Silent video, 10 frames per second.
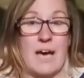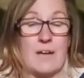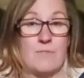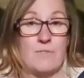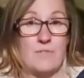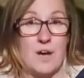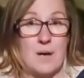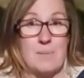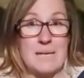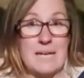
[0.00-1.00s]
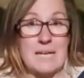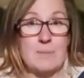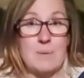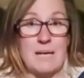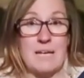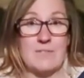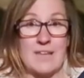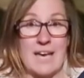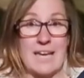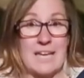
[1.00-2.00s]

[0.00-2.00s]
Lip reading: And firmly he believed that.